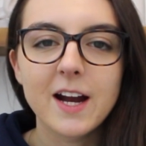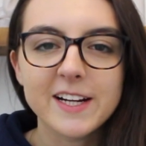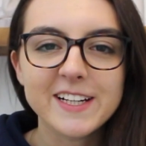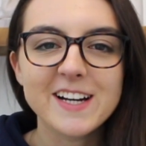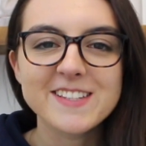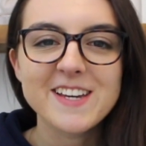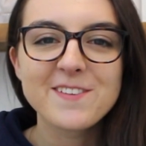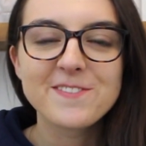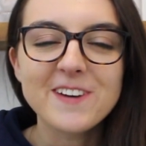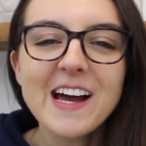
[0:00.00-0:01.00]
Alright guys,
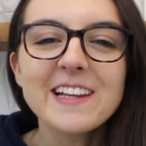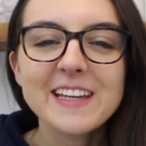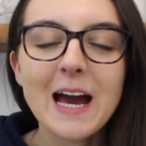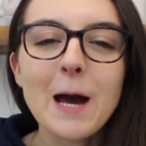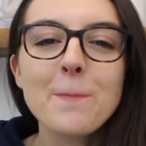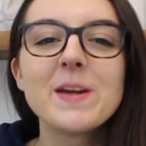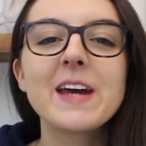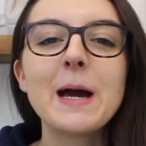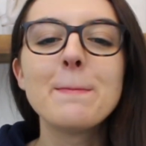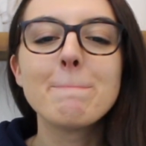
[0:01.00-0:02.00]
it finally
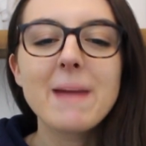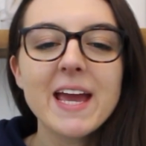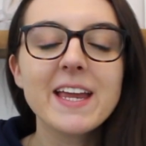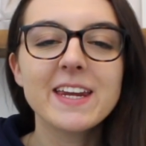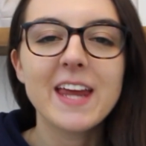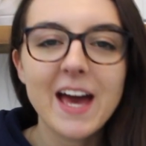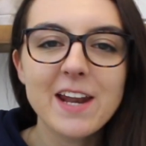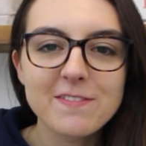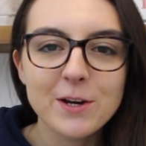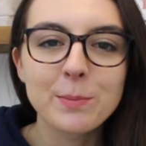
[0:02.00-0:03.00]
happened. I made
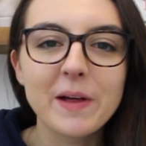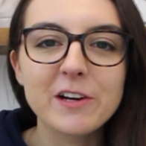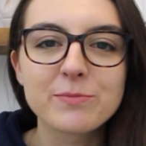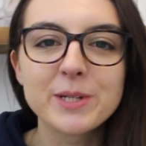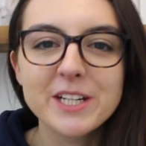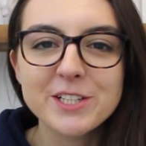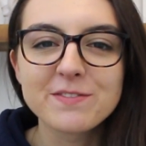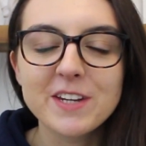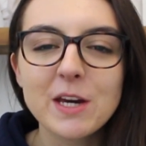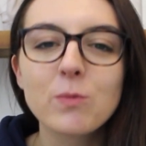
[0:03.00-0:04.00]
an NFL playoff
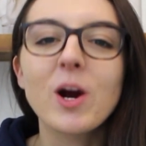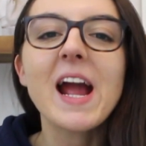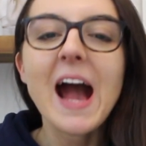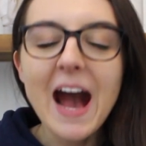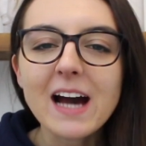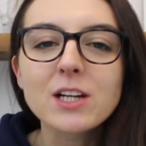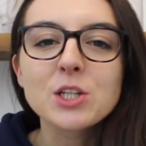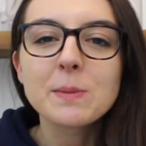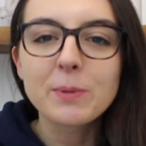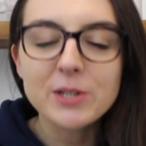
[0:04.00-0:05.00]
prediction video where I
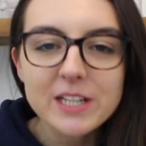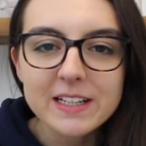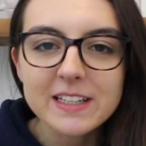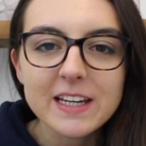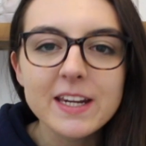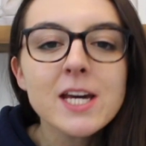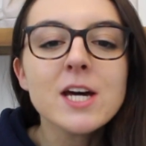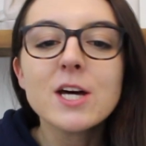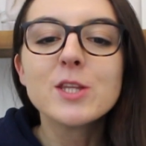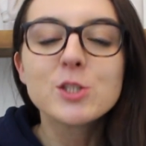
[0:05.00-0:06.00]
actually predicted
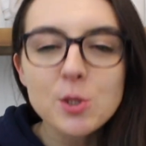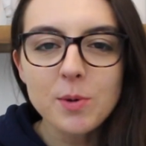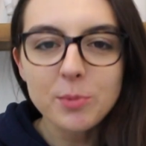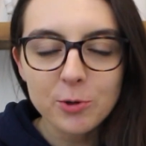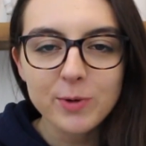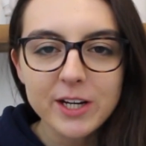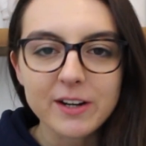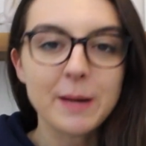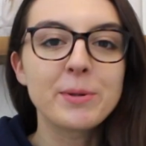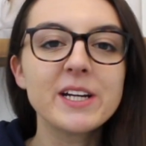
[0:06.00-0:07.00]
the Super Bowl
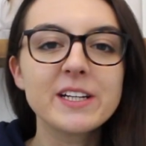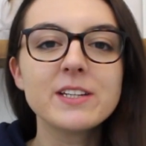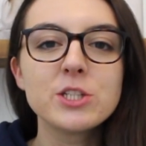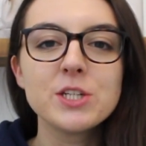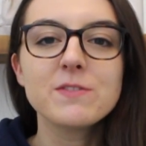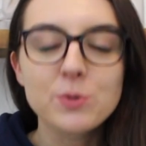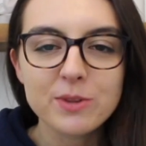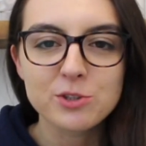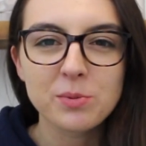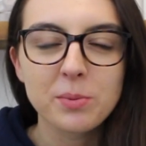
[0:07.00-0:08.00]
winner, and I predicted the Chiefs to
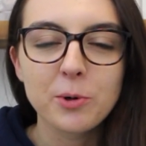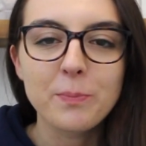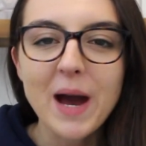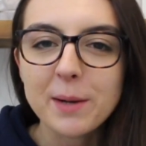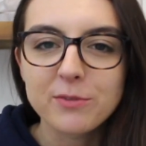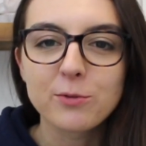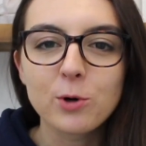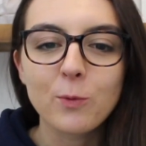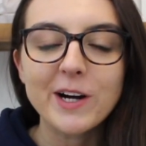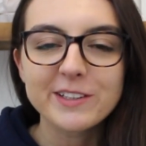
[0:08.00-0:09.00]
win the Super Bowl back
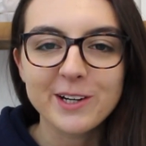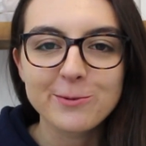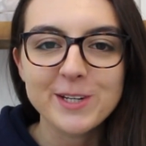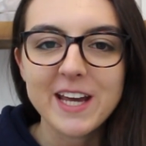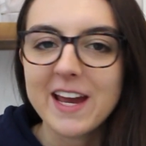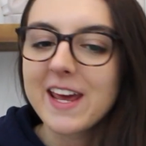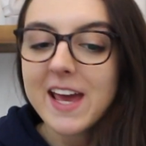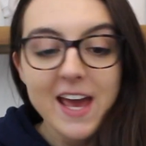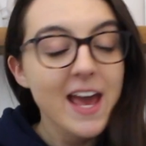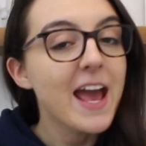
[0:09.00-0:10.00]
before wildcard weekend,
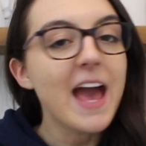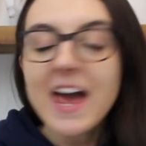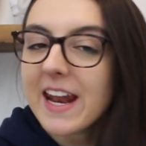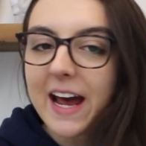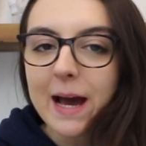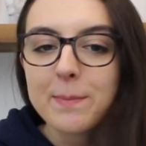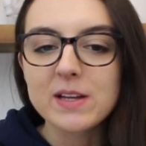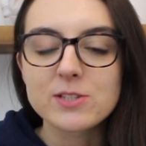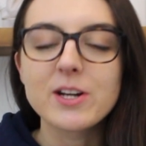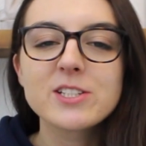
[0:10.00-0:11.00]
and it
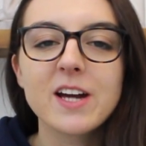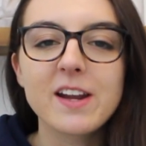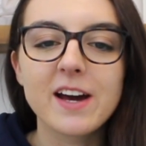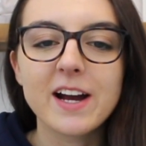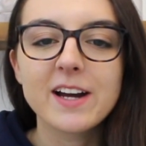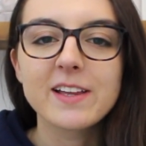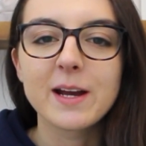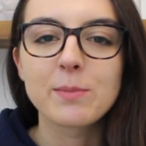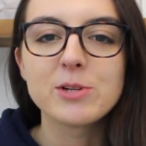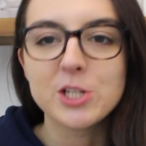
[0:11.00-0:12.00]
happened. So I gotta
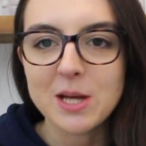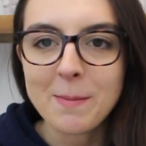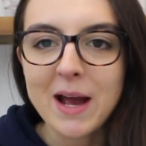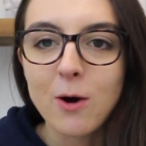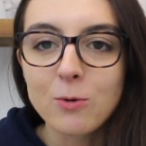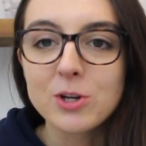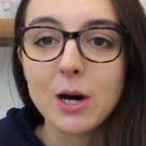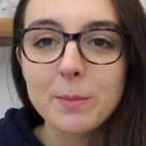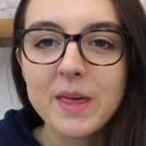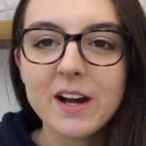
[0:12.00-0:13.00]
like appreciate my own
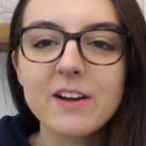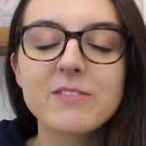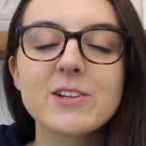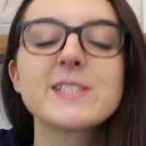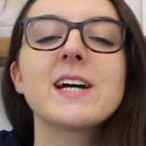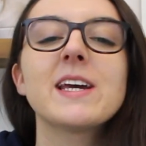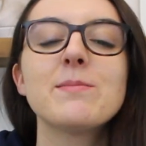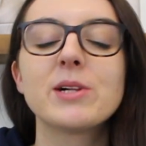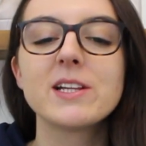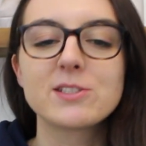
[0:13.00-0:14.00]
dub there for a
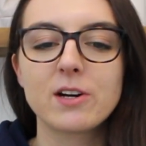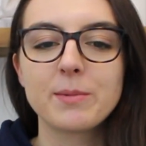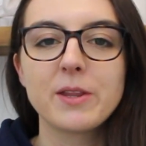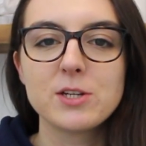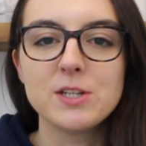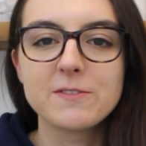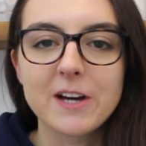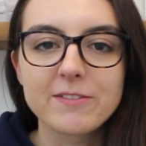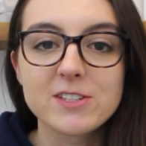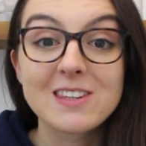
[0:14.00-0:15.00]
second. But let's talk about the Chiefs,
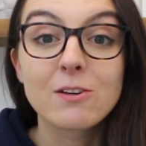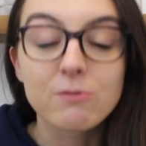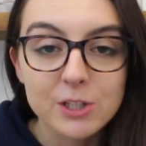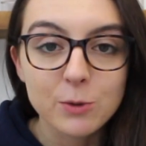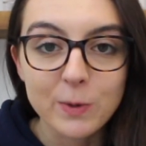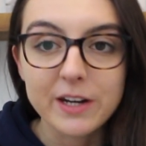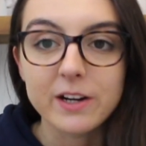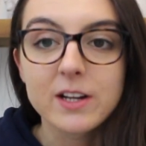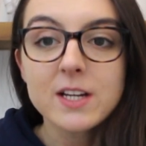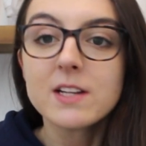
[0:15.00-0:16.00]
obviously the real
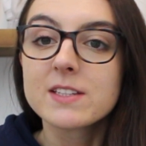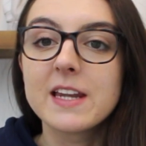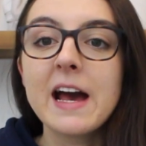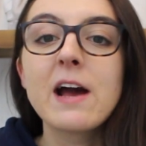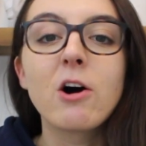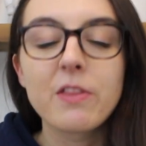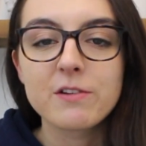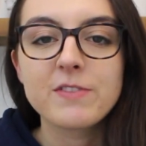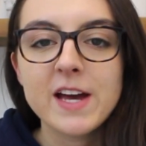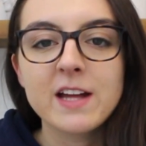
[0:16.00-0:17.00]
winner today, all
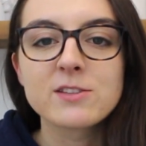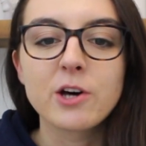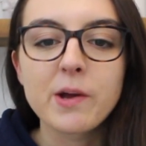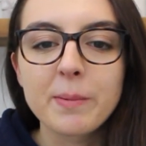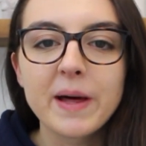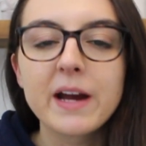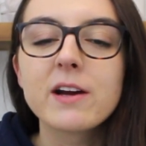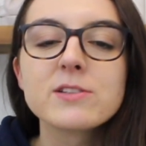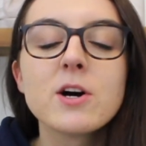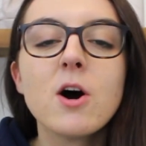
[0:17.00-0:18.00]
their fans, all their
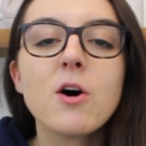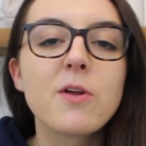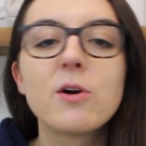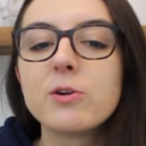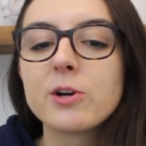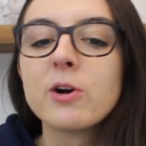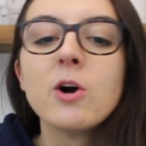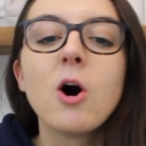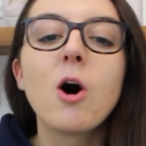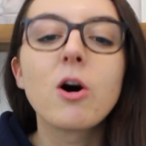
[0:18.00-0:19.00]
players, their owner,
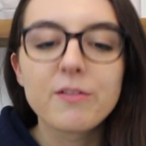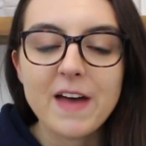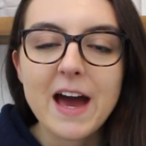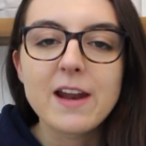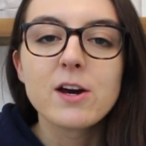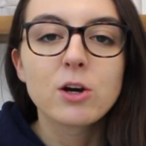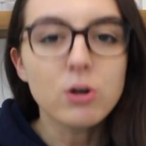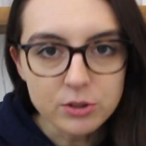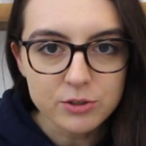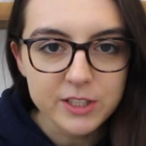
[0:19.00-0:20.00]
all of that.
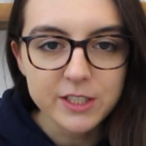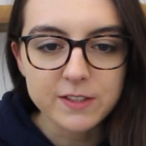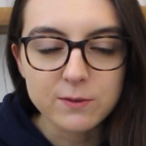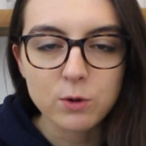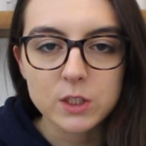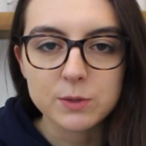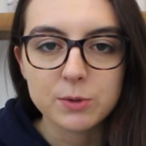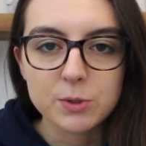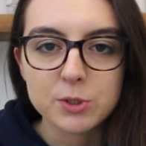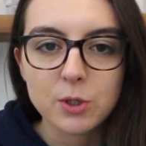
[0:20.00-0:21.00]
Coach Reid, of course,
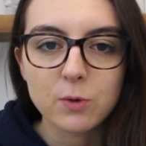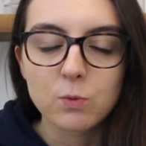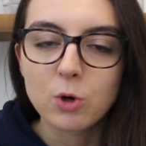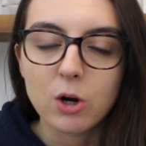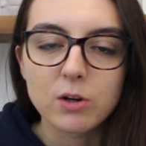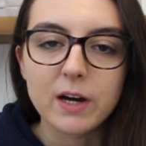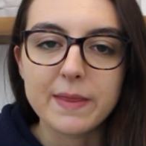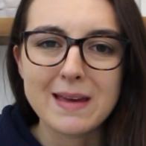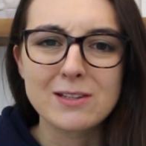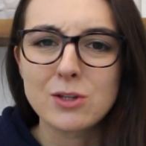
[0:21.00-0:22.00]
which we're all
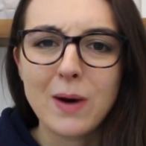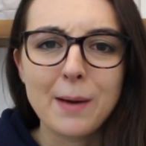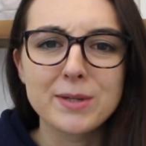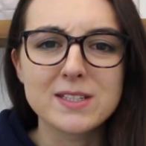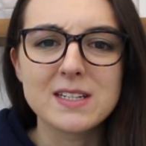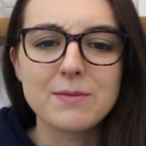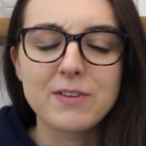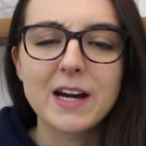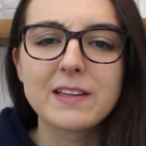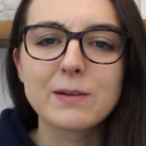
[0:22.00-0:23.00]
I think so happy to see him
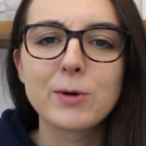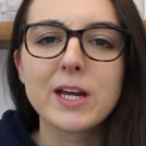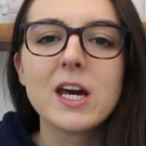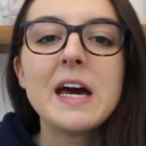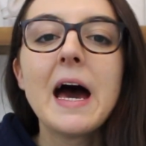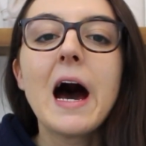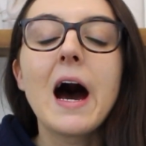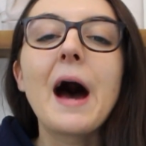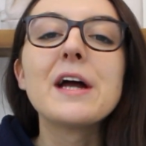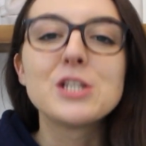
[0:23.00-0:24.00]
finally win
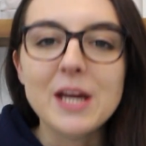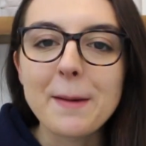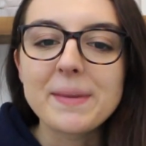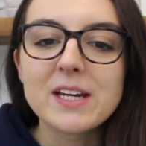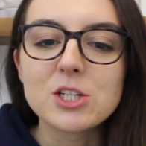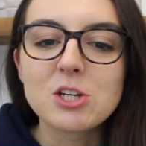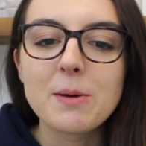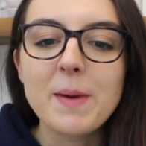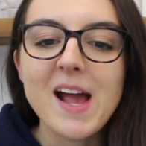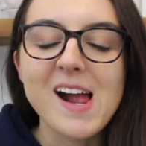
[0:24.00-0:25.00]
a
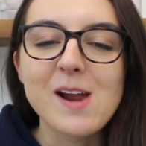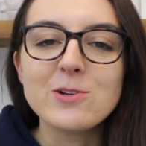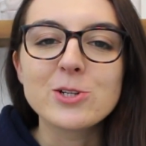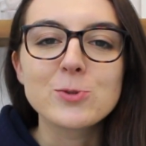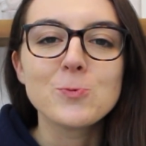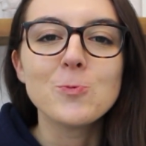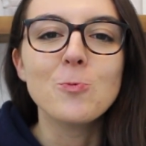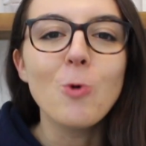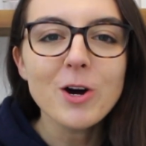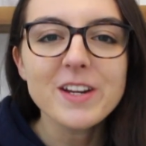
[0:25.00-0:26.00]
championship, and just
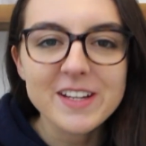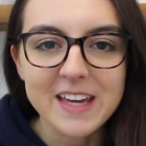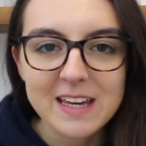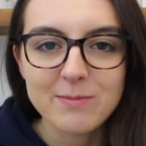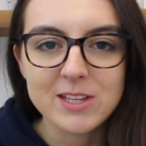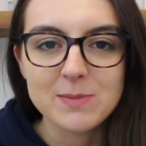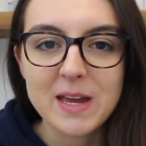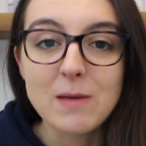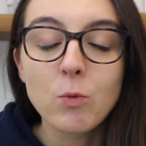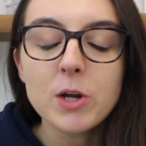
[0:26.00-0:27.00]
what a game it's
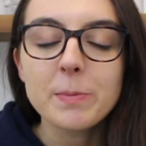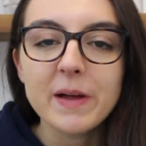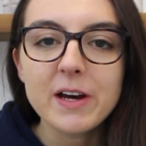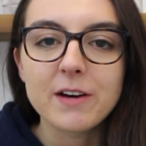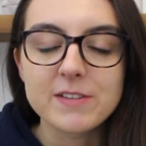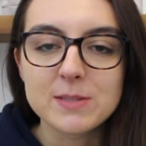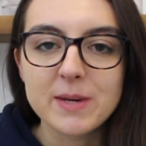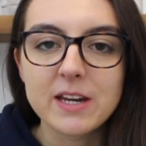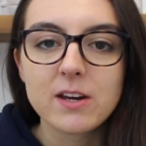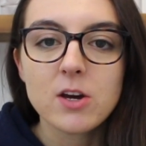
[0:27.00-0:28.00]
been and what a playoff it's
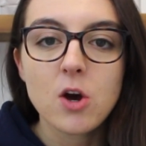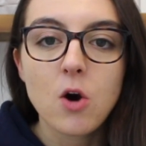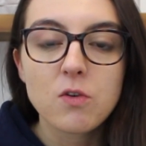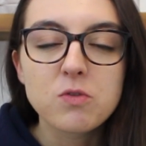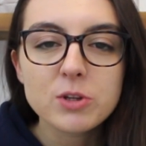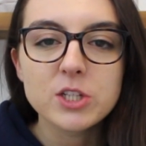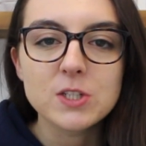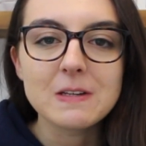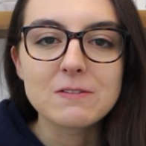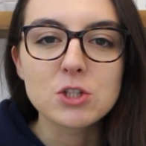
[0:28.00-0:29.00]
been for the
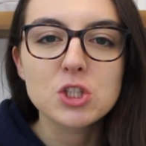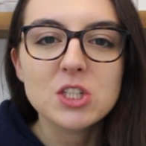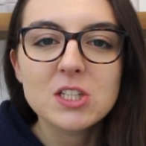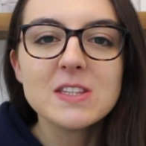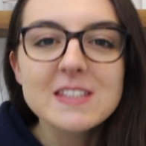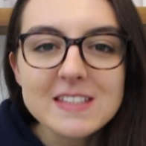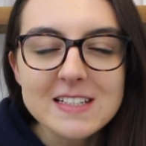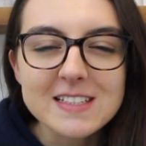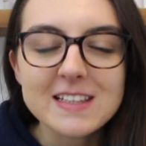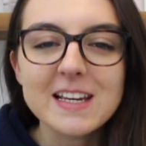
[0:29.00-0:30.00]
Chiefs, just
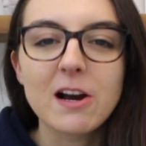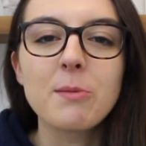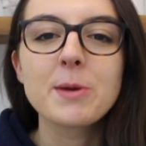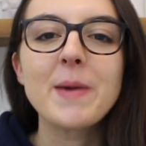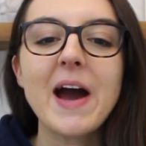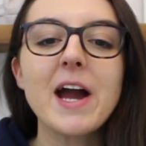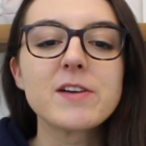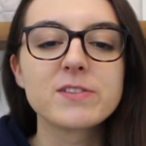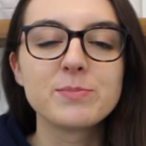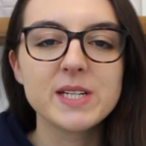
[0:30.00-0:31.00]
consistently coming
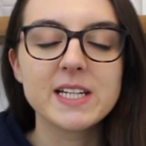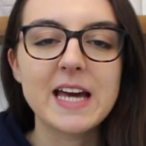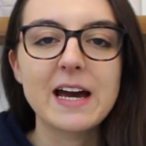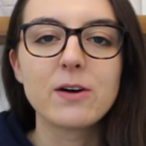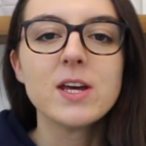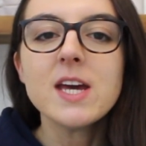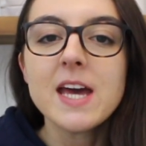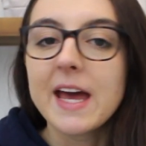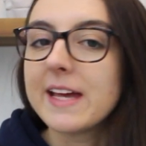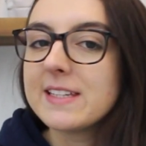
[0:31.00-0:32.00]
back from being down.
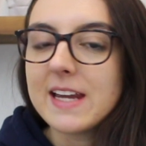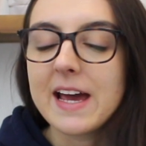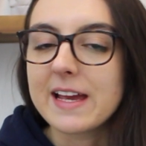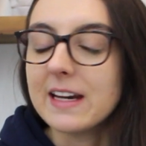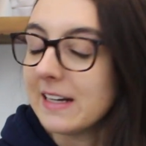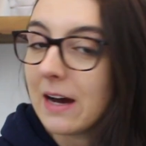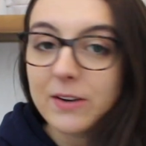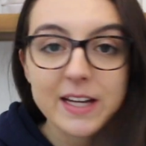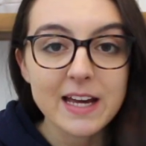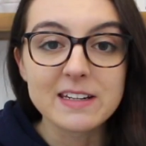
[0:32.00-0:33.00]
And today,
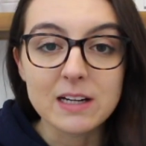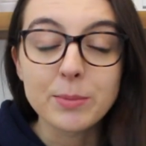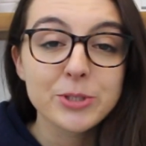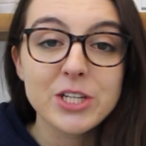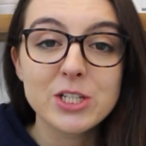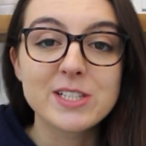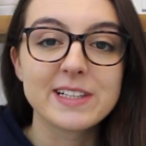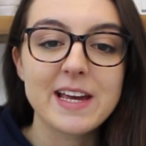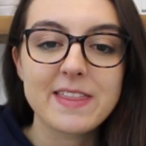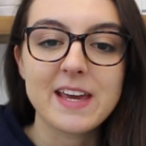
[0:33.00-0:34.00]
down again, double digits
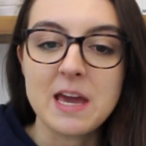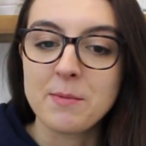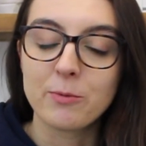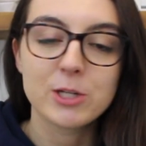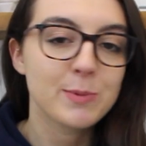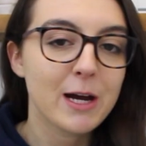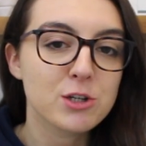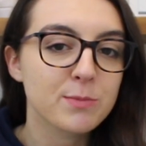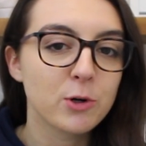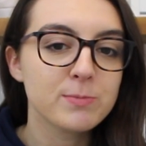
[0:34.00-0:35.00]
late in the game. What does
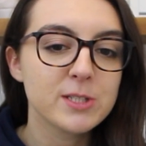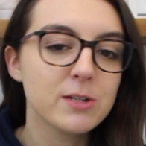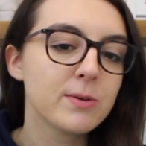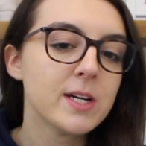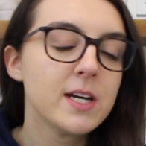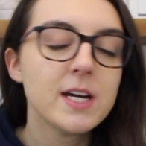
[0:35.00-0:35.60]
Patrick Mahomes do?